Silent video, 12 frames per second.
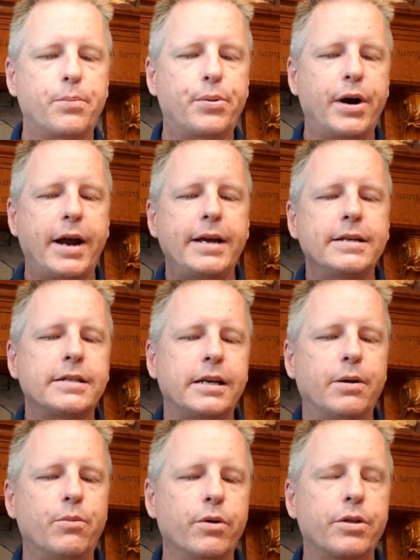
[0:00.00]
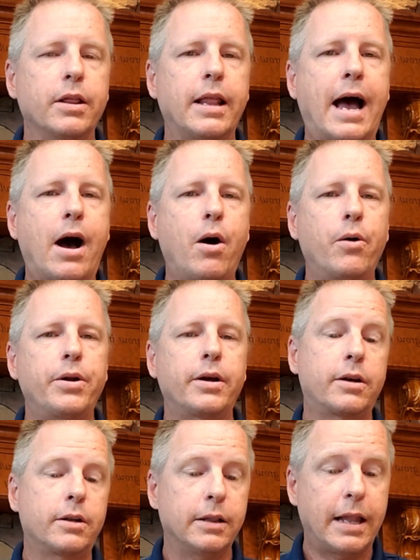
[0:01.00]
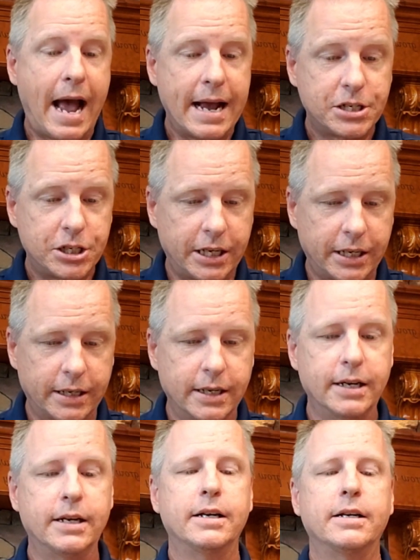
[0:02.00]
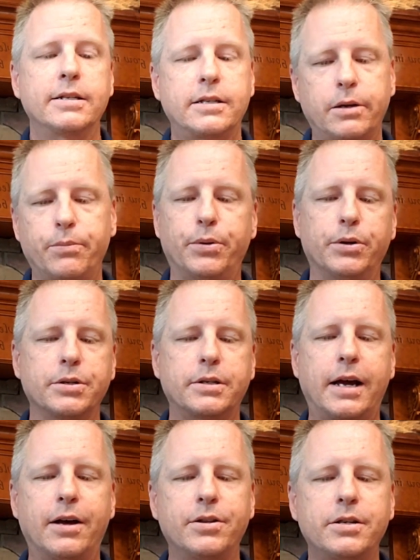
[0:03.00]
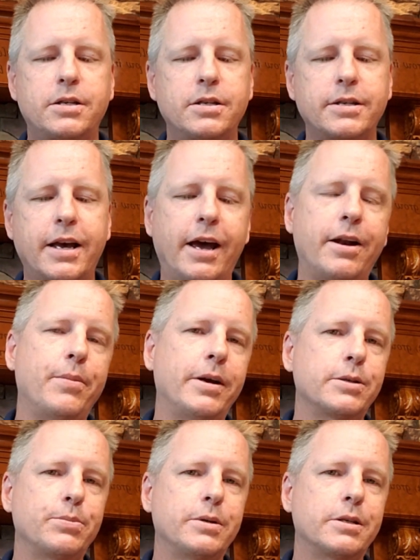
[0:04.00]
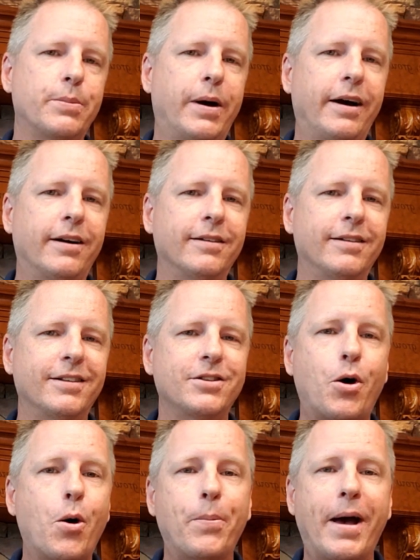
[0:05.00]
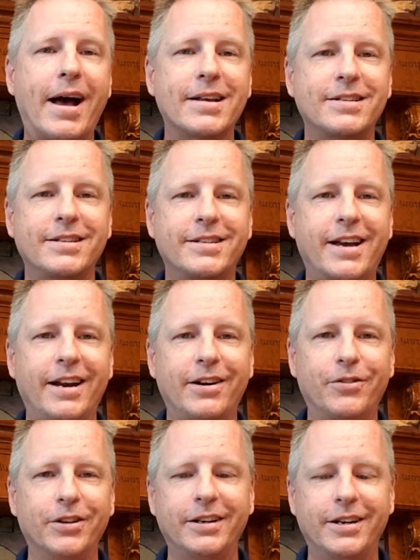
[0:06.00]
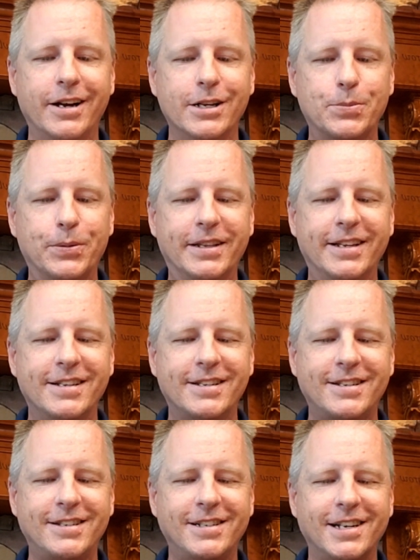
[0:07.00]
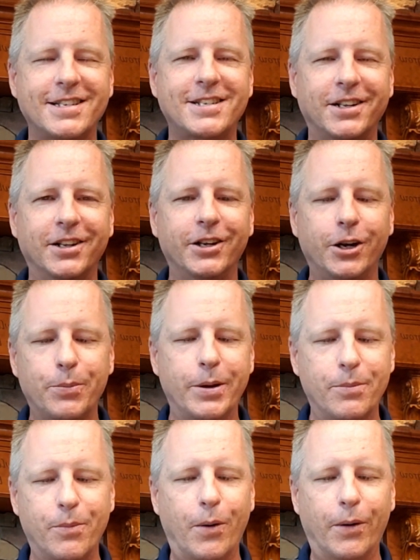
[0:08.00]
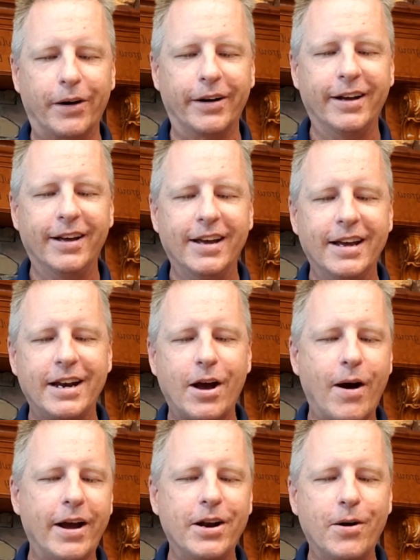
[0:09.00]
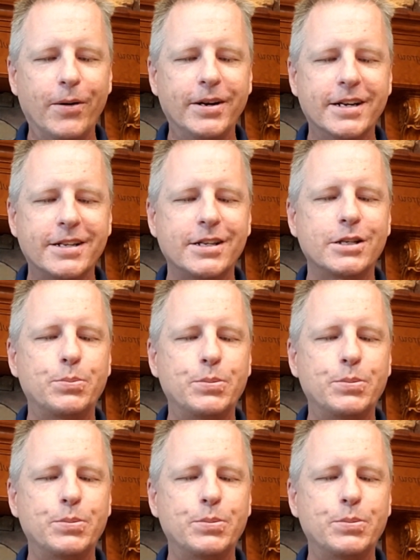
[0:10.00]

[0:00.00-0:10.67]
Praise him with loud clashing cymbals. Now, this just kind of makes me smile. The whole passage kind of really does, but this just a little bit more. Now, I know it doesn't